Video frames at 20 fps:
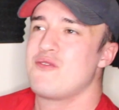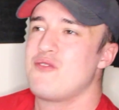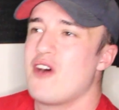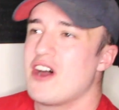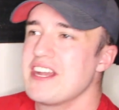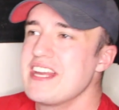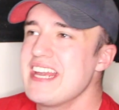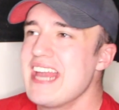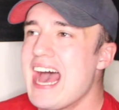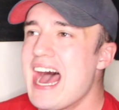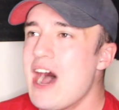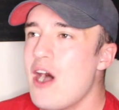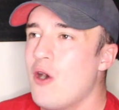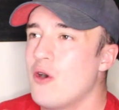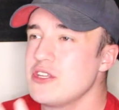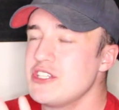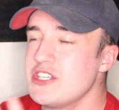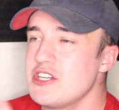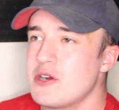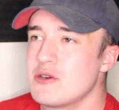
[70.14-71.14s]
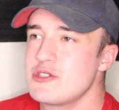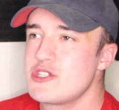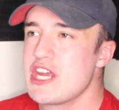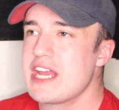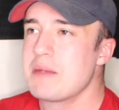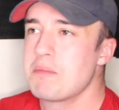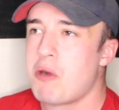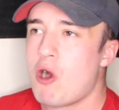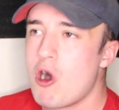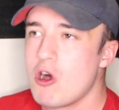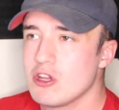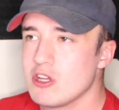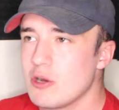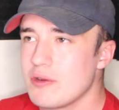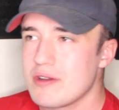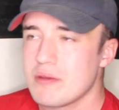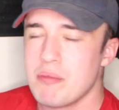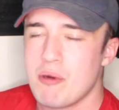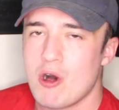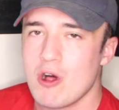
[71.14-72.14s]
funny how, you know, Jake Paul and
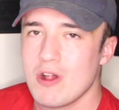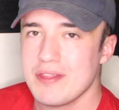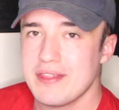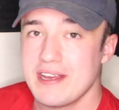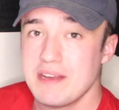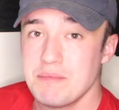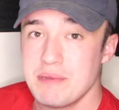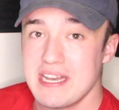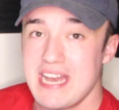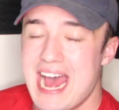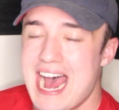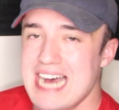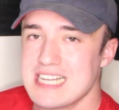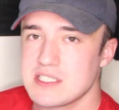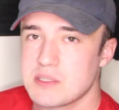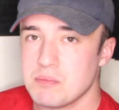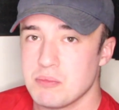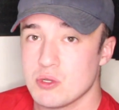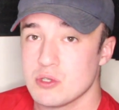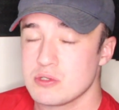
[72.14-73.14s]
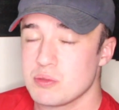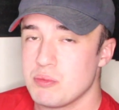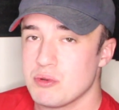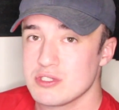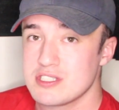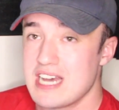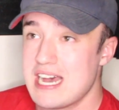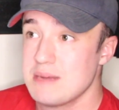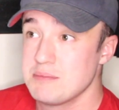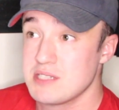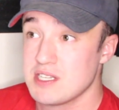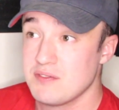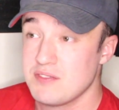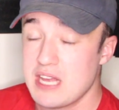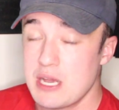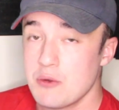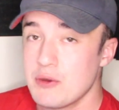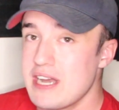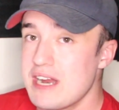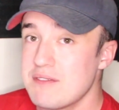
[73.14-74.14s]
Logan Paul, they've been asked multiple times if
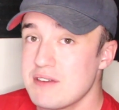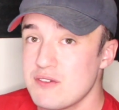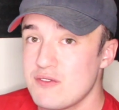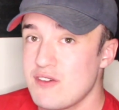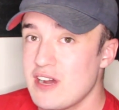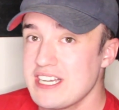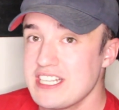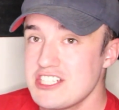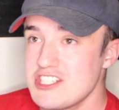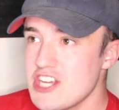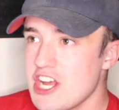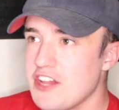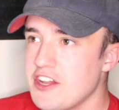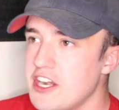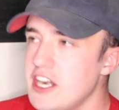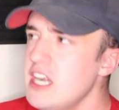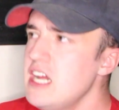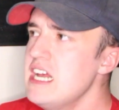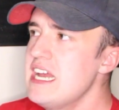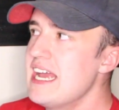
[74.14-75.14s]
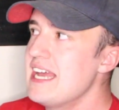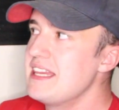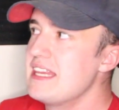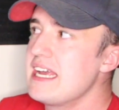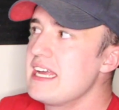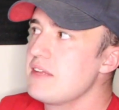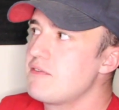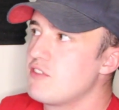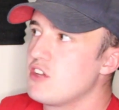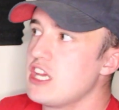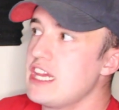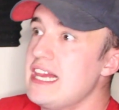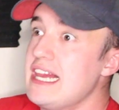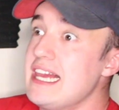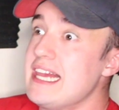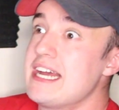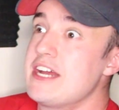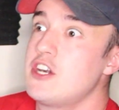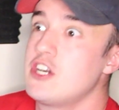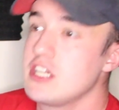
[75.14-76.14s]
they would ever fight each other, and they've
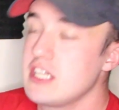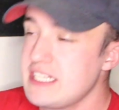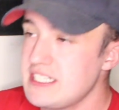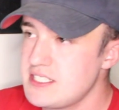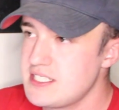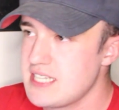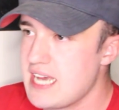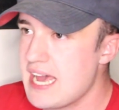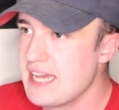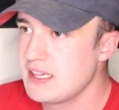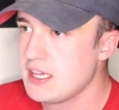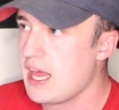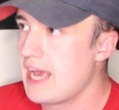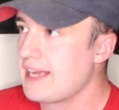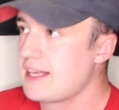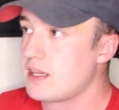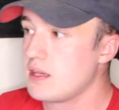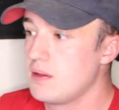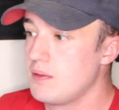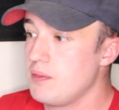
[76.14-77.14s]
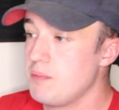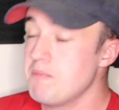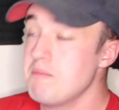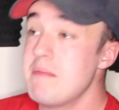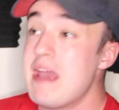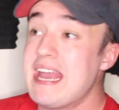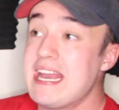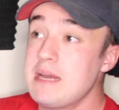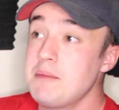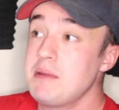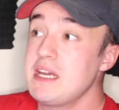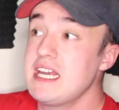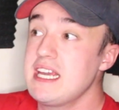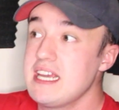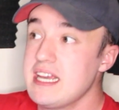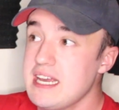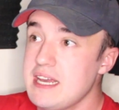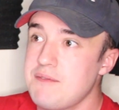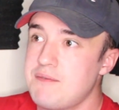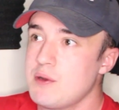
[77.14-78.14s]
literally said, like,
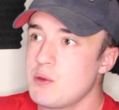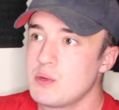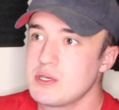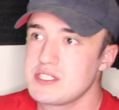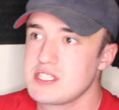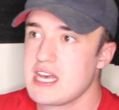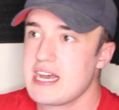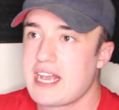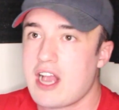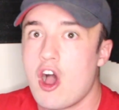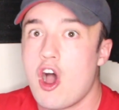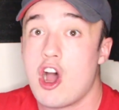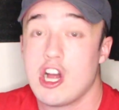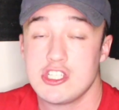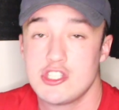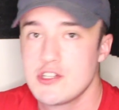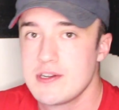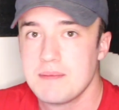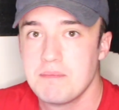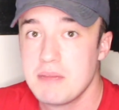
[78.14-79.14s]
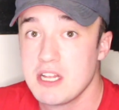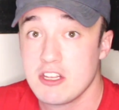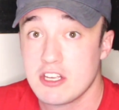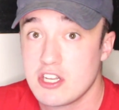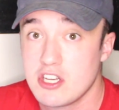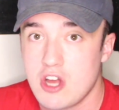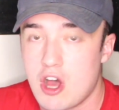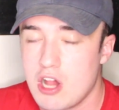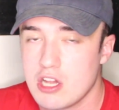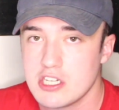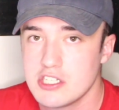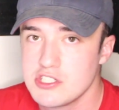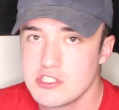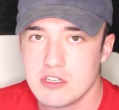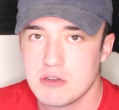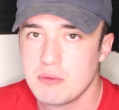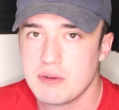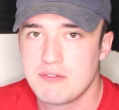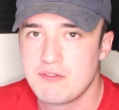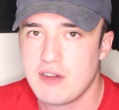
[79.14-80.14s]
maybe if it was, like, $100 million,
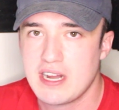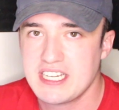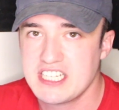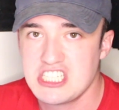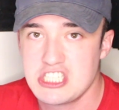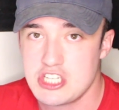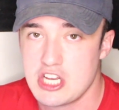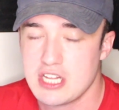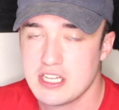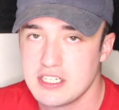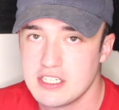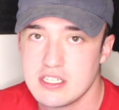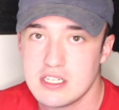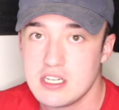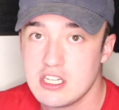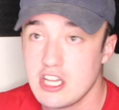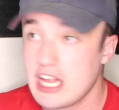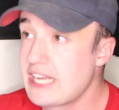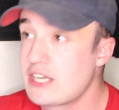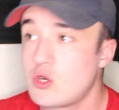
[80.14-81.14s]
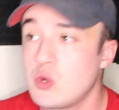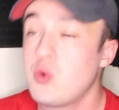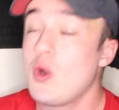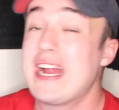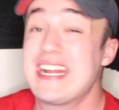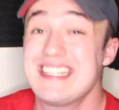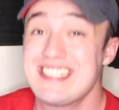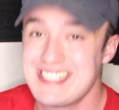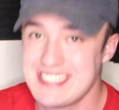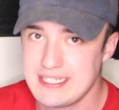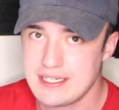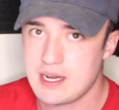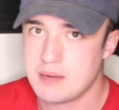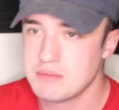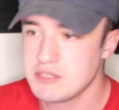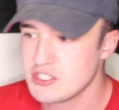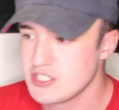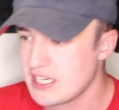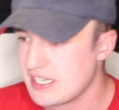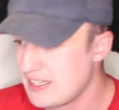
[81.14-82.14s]
they would fight each other. Like, crazy
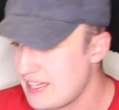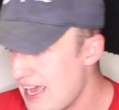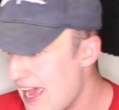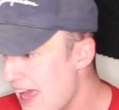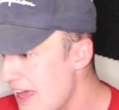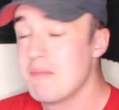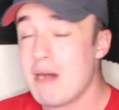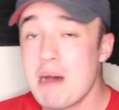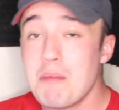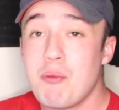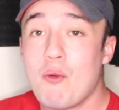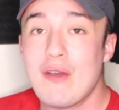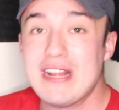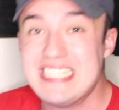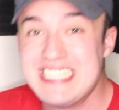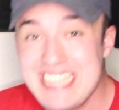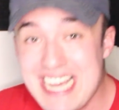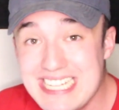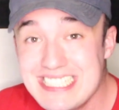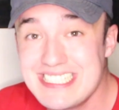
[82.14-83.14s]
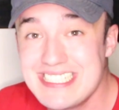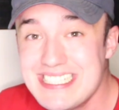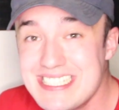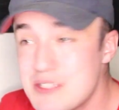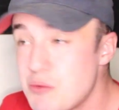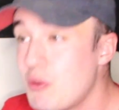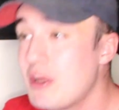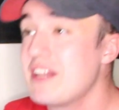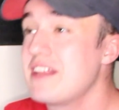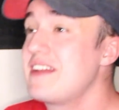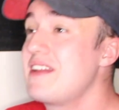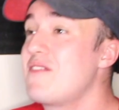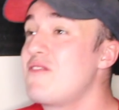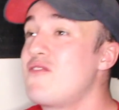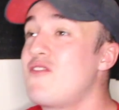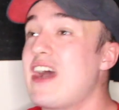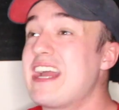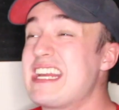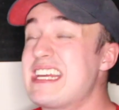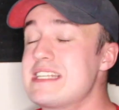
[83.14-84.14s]
numbers like that. My boy Deji's willing to
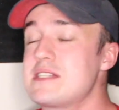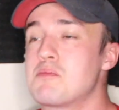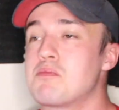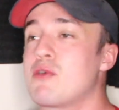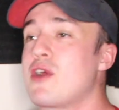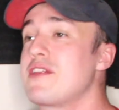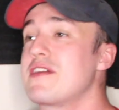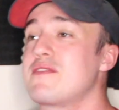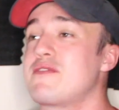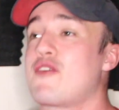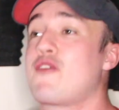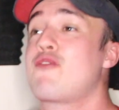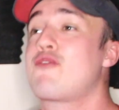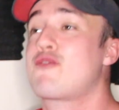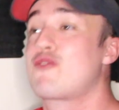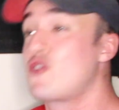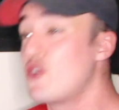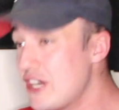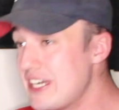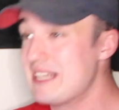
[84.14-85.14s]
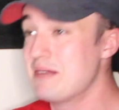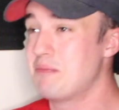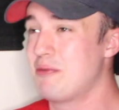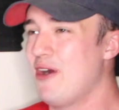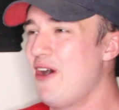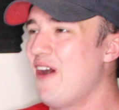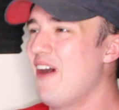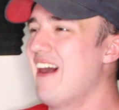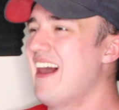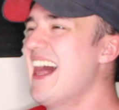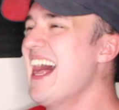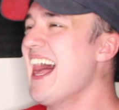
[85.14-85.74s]
fight his brother for free, bro.